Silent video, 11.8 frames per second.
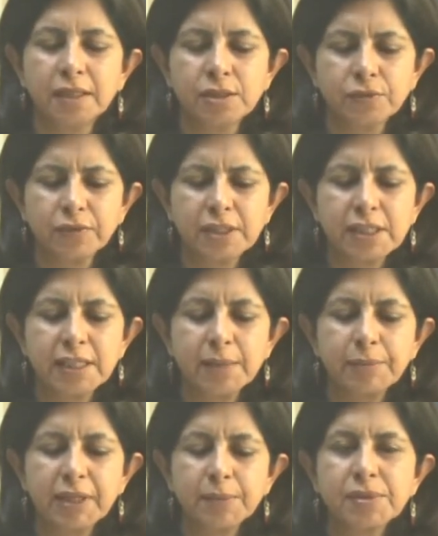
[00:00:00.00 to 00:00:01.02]
So firstly,
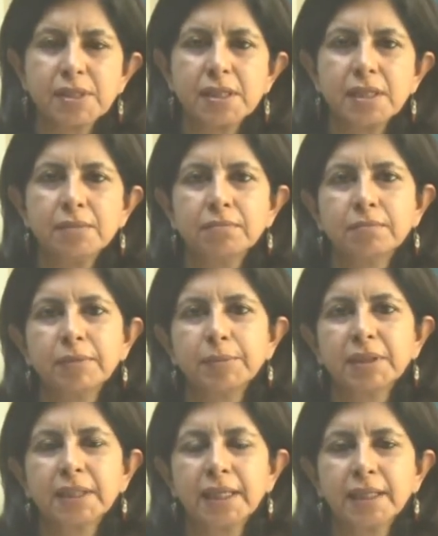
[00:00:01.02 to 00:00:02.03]
epilepsy
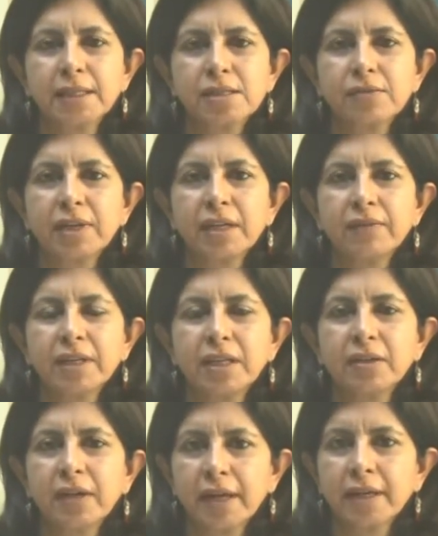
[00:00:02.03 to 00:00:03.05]
people think is a very
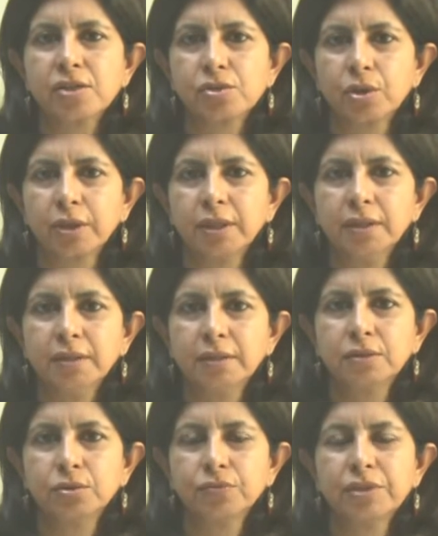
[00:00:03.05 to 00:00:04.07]
rare disorder,
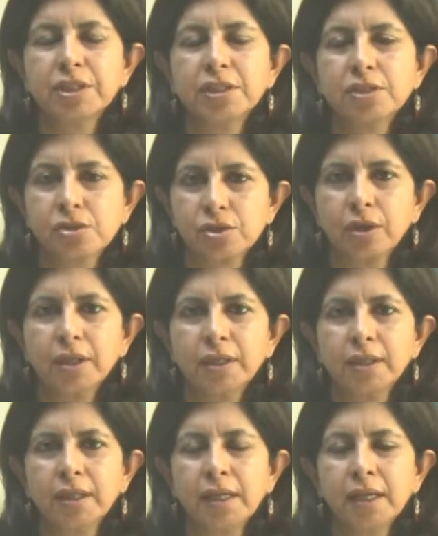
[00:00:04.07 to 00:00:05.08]
so which it is not.
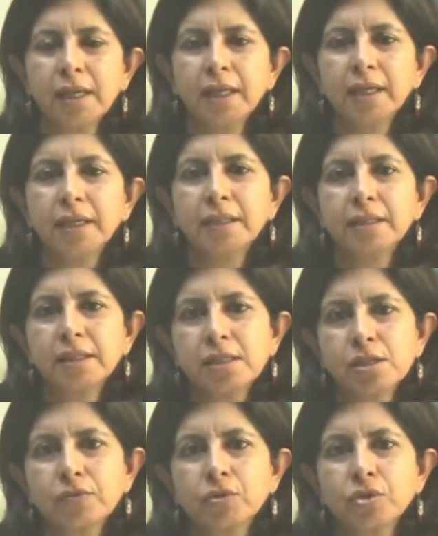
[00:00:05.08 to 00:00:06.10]
It
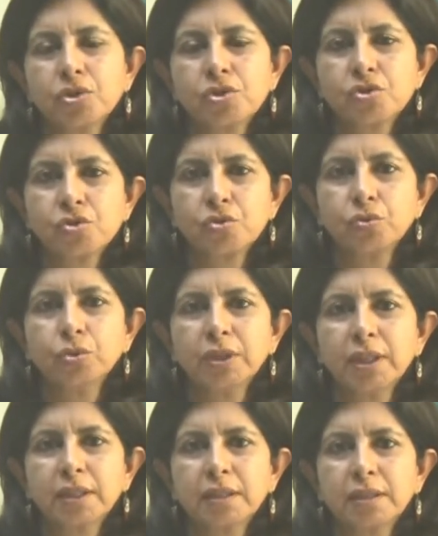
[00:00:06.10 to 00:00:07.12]
is of course true
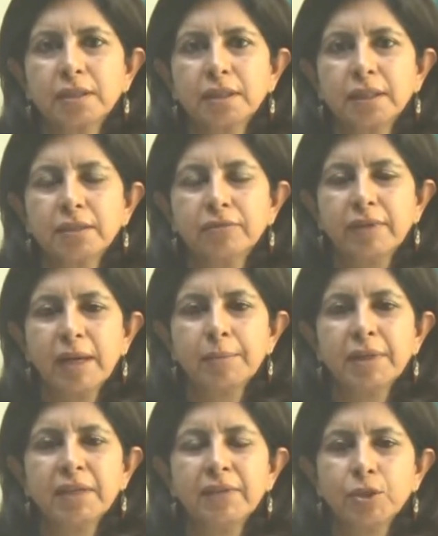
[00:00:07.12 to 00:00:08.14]
that in the
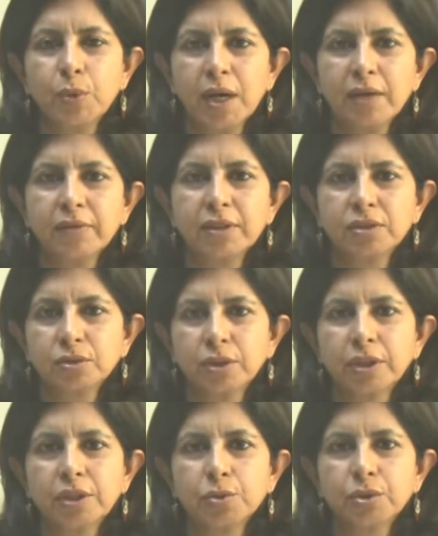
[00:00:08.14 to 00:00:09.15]
family when you have a
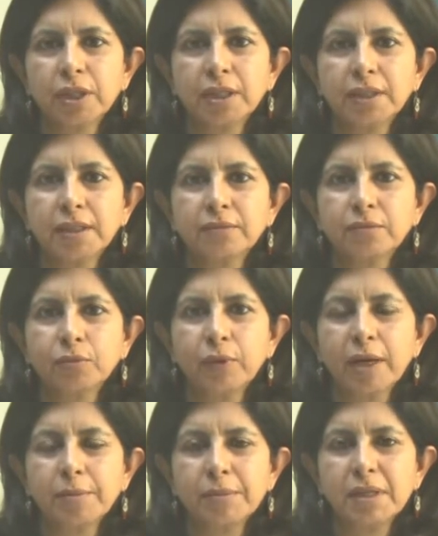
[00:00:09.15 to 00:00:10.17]
disorder you think that
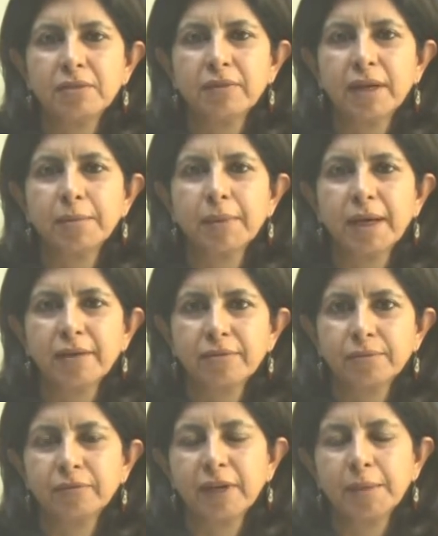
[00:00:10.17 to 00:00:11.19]
why me, why my
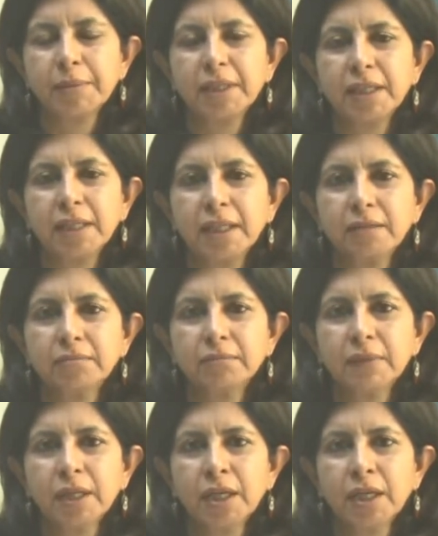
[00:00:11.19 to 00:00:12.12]
family, and